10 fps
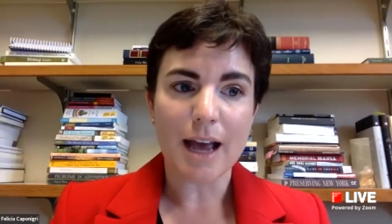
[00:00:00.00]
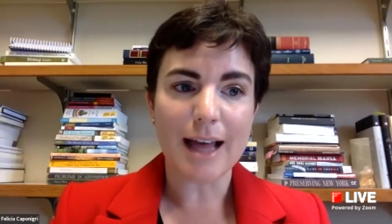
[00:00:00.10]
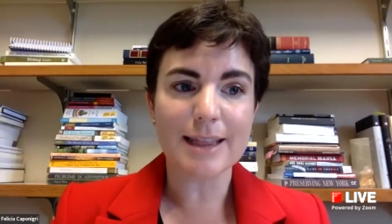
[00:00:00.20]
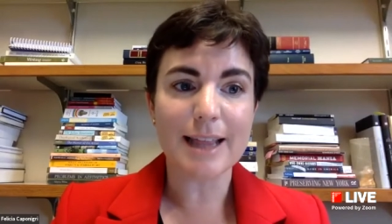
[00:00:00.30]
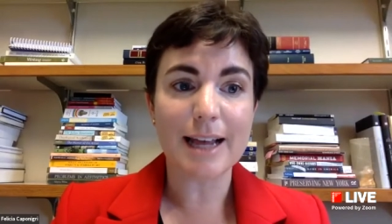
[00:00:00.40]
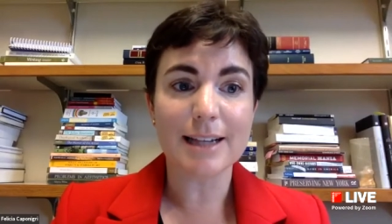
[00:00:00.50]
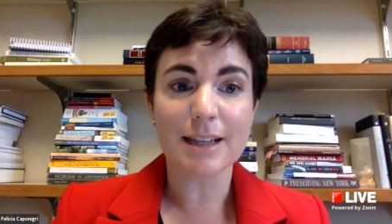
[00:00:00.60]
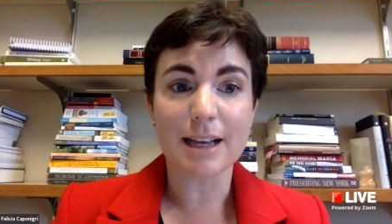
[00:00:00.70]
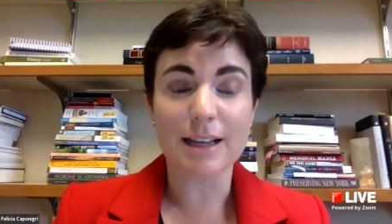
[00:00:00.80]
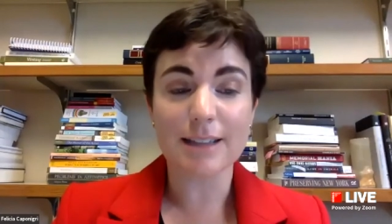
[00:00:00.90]
And then
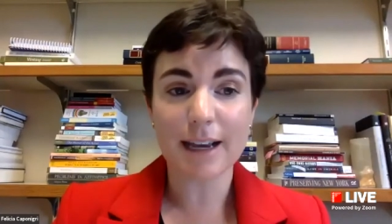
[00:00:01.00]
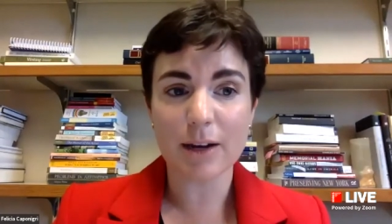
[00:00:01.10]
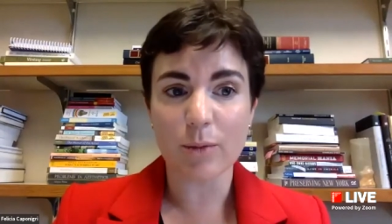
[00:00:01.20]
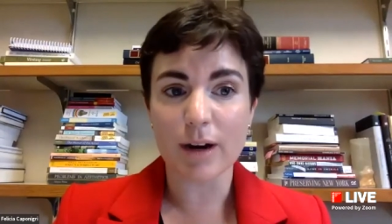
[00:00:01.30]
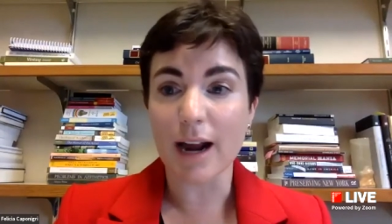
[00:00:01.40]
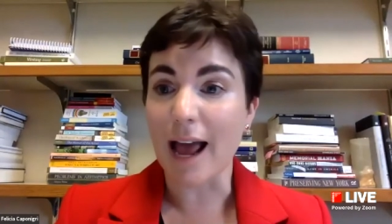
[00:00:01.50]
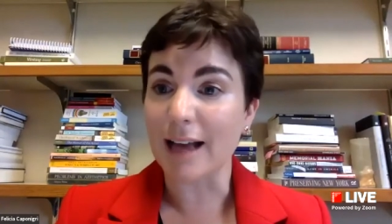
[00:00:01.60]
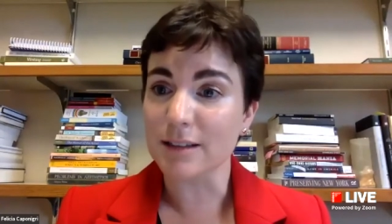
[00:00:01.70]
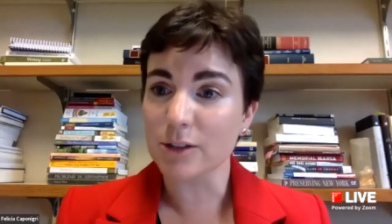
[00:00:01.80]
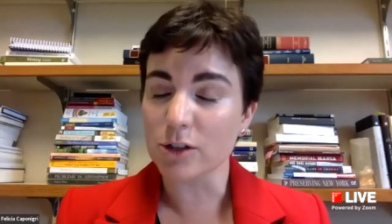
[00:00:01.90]
the second one
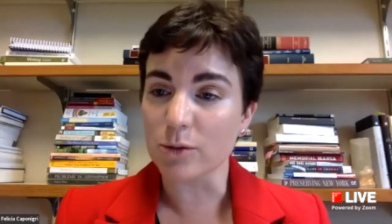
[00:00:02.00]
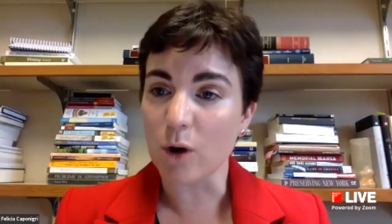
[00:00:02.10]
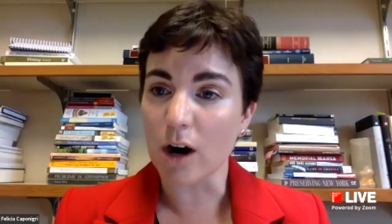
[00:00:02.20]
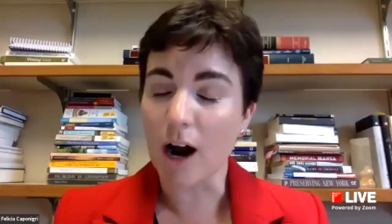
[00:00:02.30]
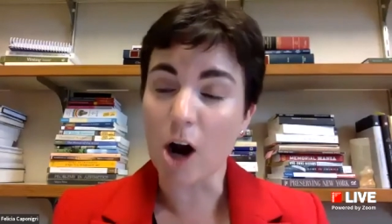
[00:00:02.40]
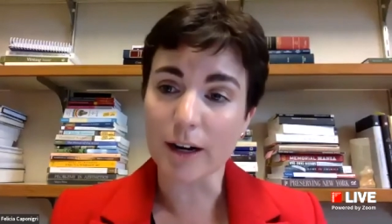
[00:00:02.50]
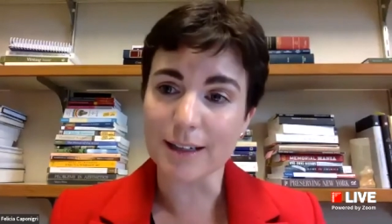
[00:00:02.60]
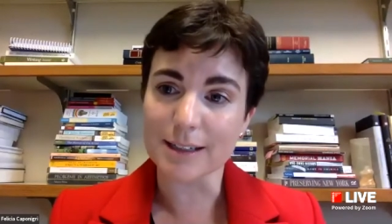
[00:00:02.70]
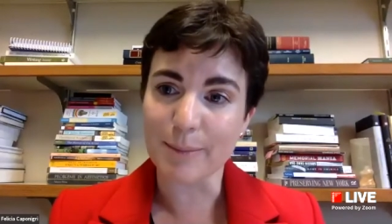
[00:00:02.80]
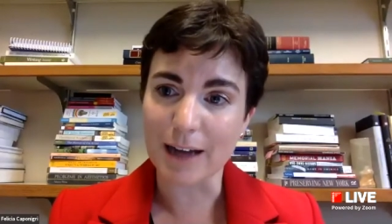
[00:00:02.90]
has to
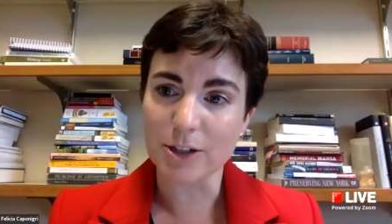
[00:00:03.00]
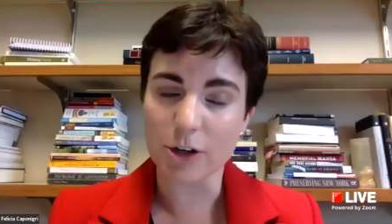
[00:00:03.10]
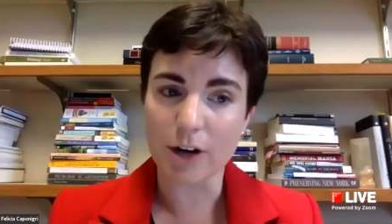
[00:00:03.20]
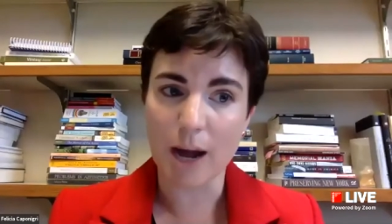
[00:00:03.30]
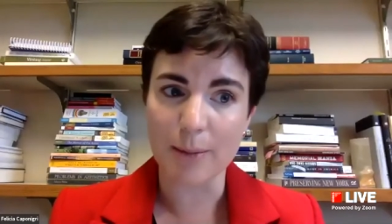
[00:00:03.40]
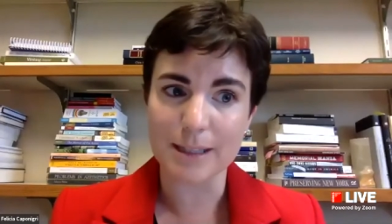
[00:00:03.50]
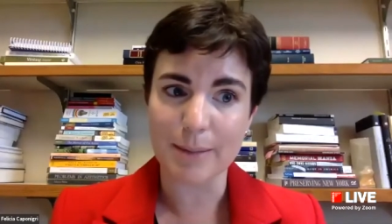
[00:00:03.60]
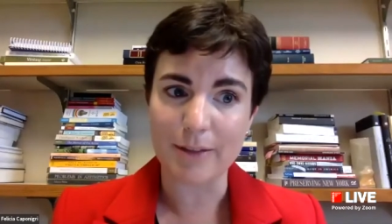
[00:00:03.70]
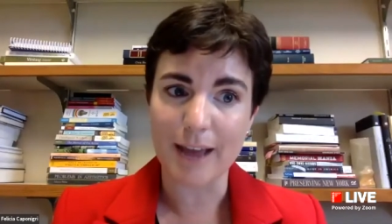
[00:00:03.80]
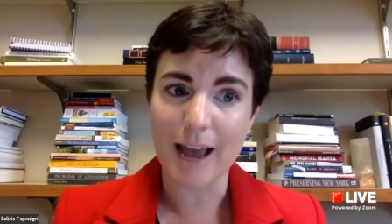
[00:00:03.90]
harkens back to your comments
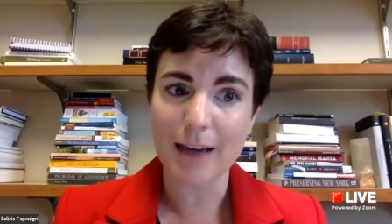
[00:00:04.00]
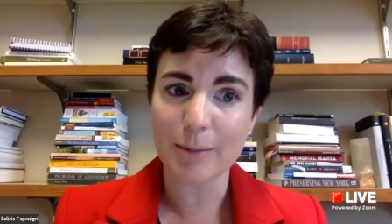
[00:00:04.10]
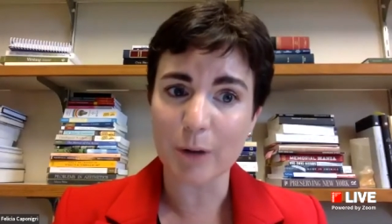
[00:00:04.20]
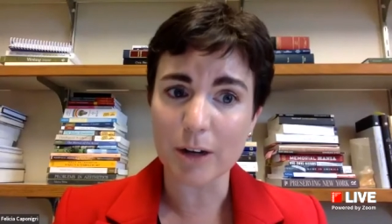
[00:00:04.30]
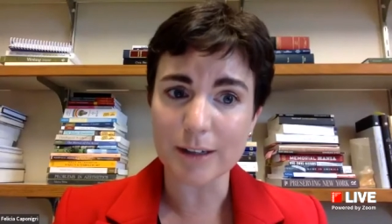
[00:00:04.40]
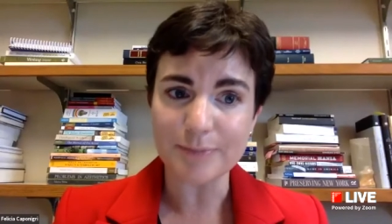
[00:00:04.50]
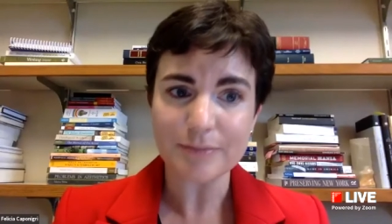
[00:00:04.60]
about the handbook.